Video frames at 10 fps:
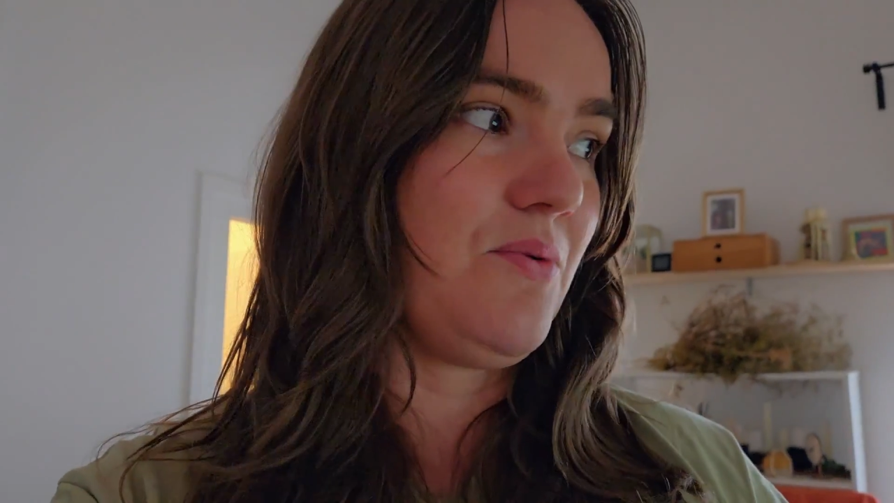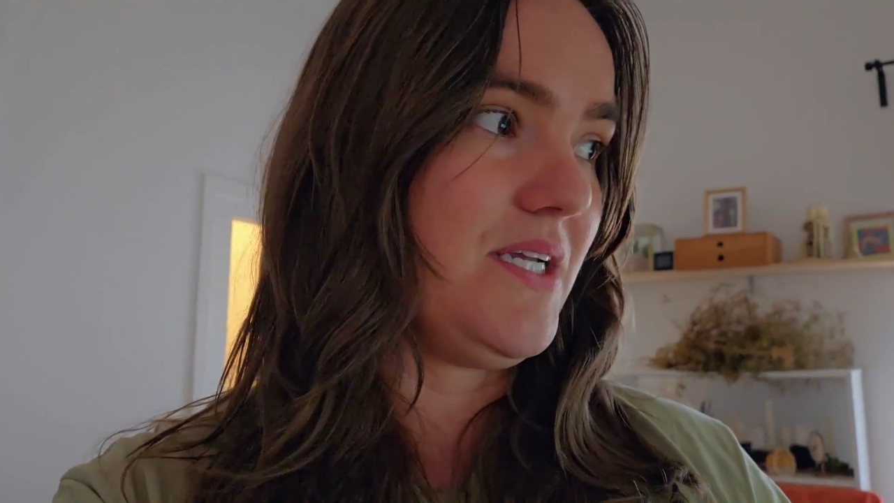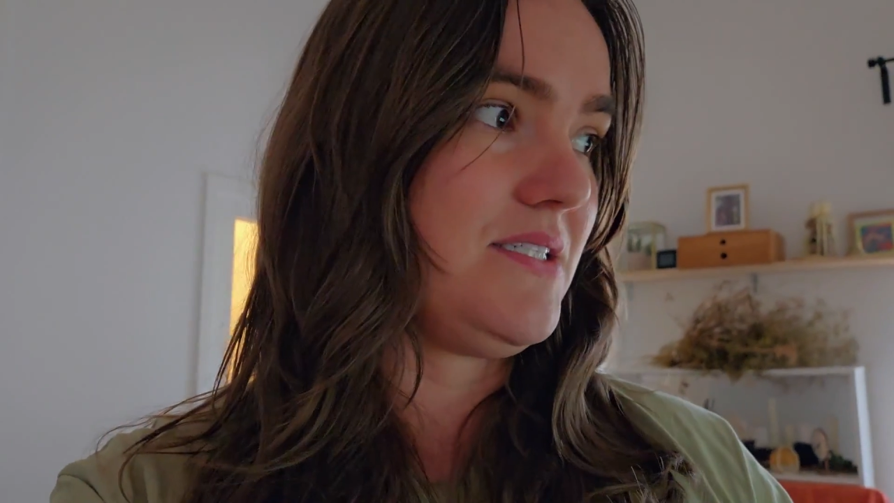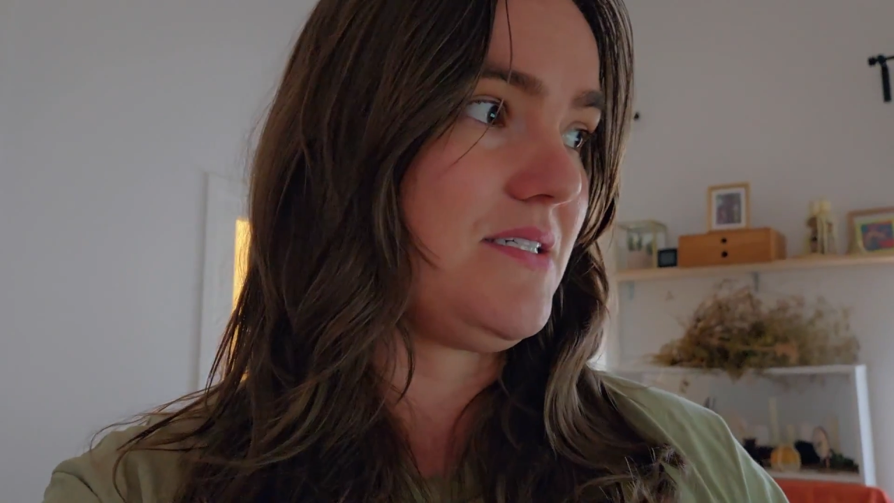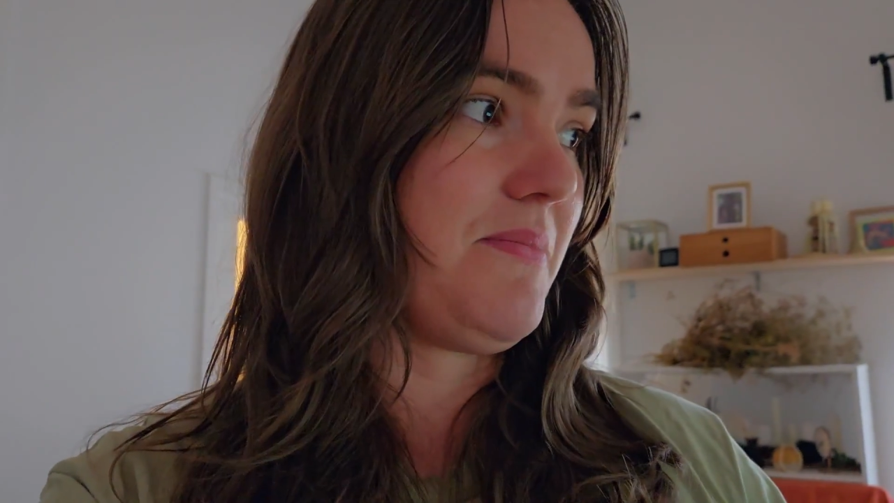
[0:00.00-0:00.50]

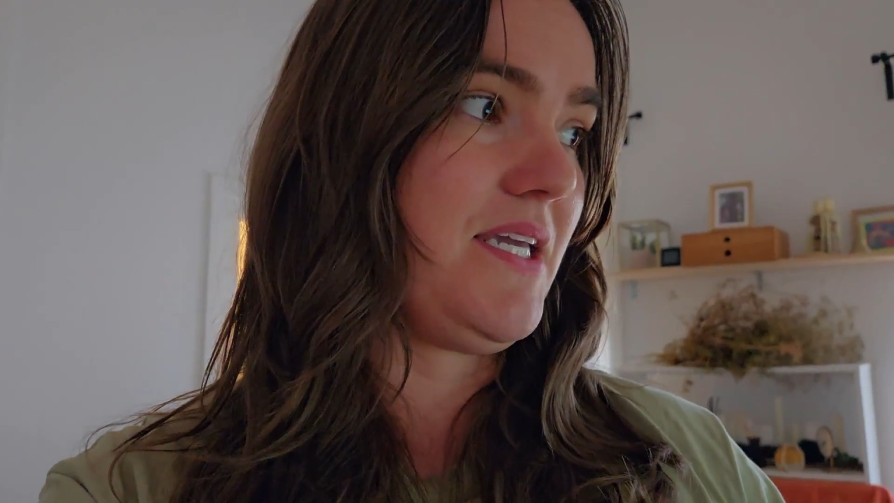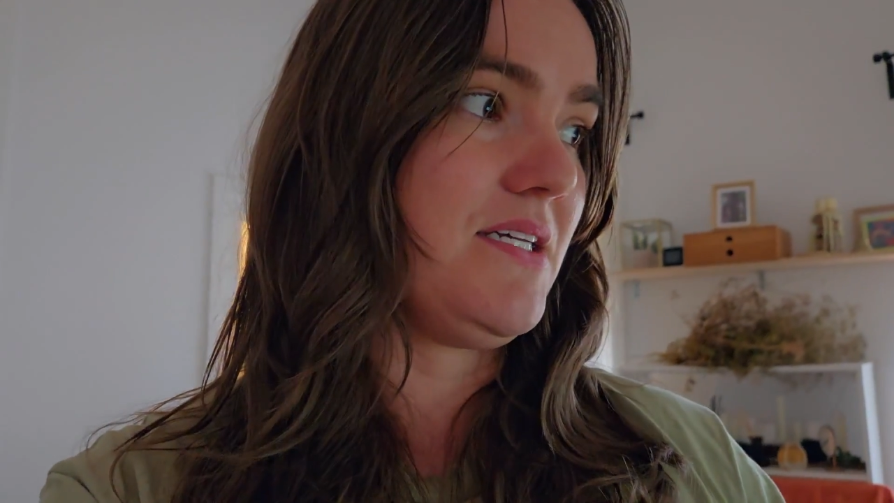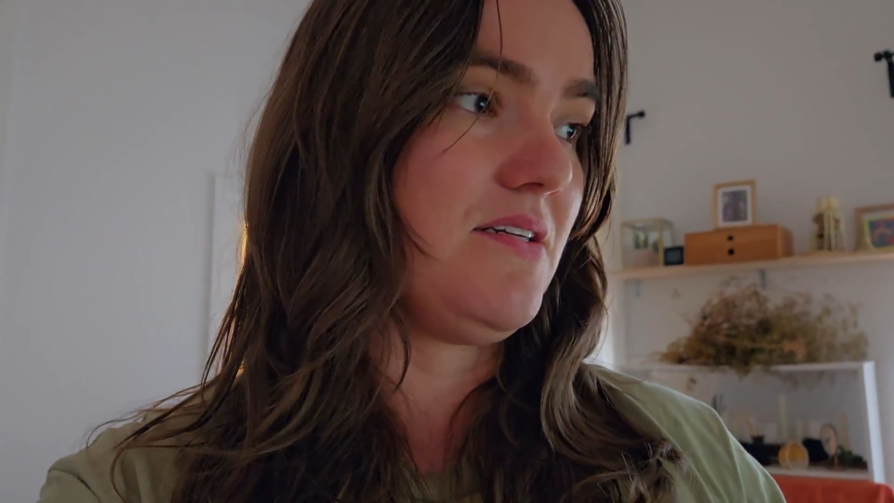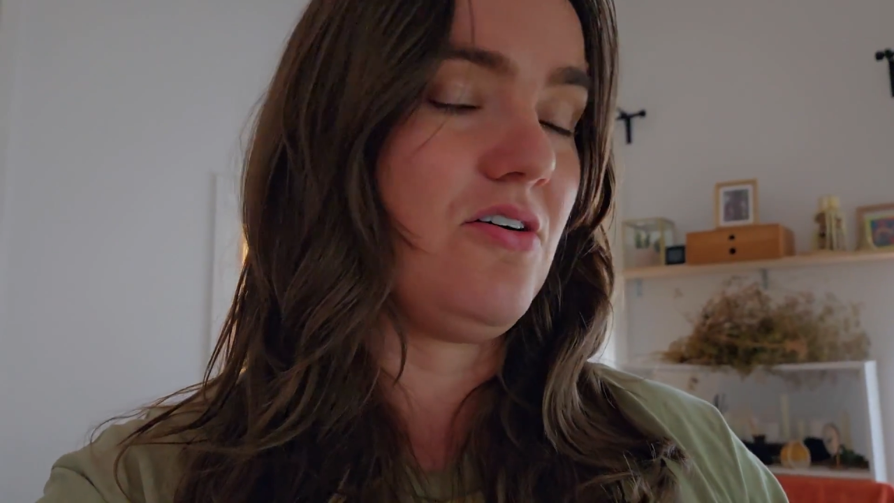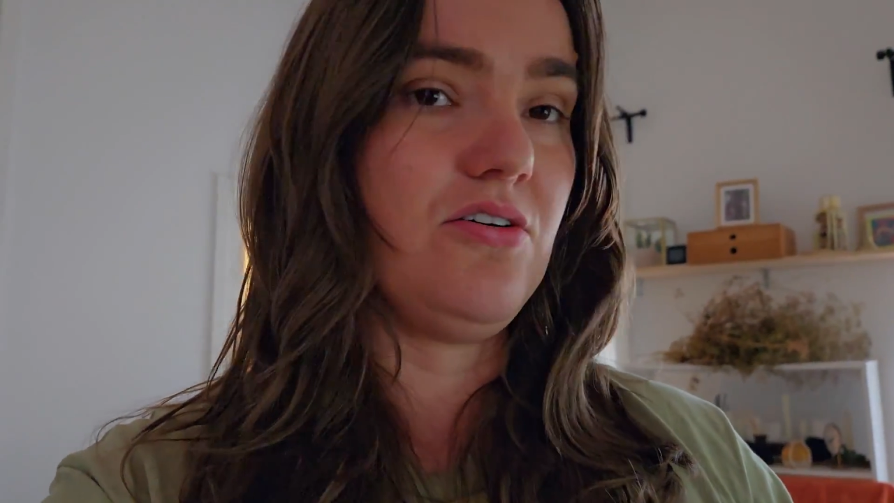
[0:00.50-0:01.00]
ways to make
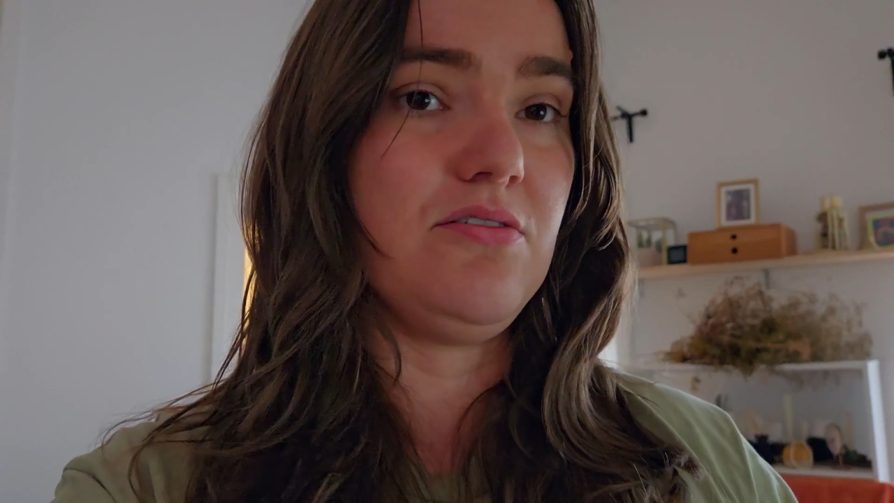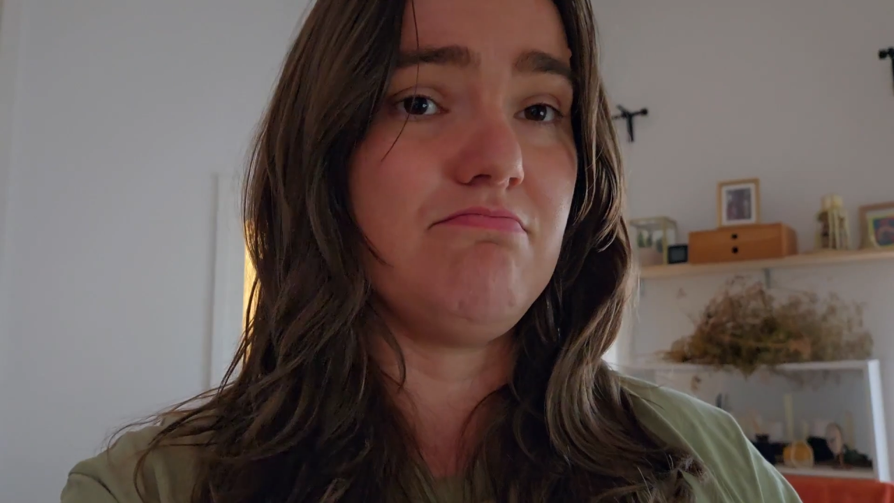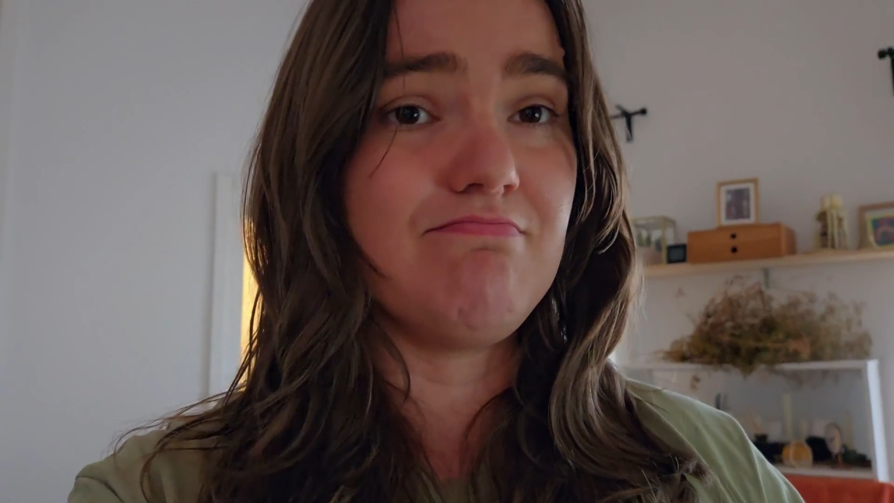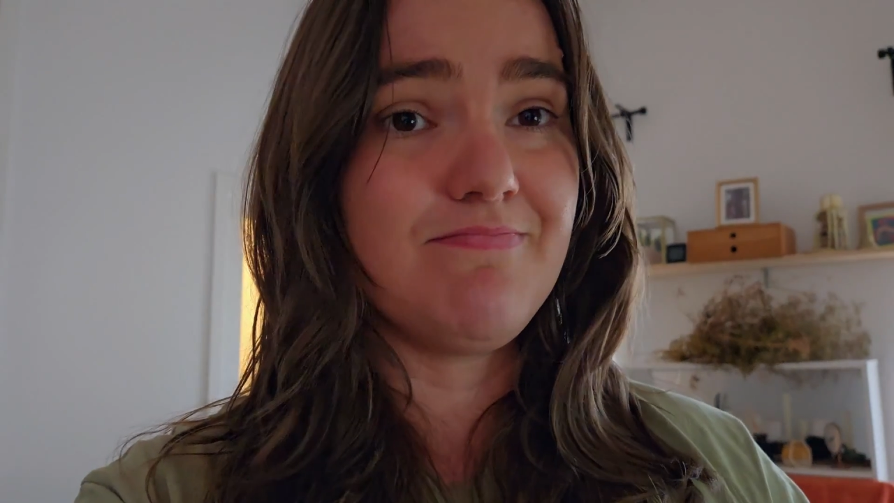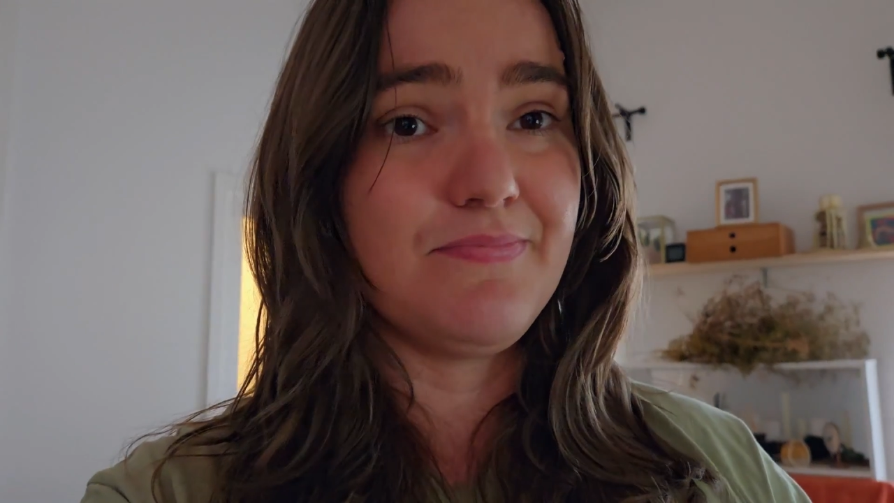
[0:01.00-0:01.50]
it on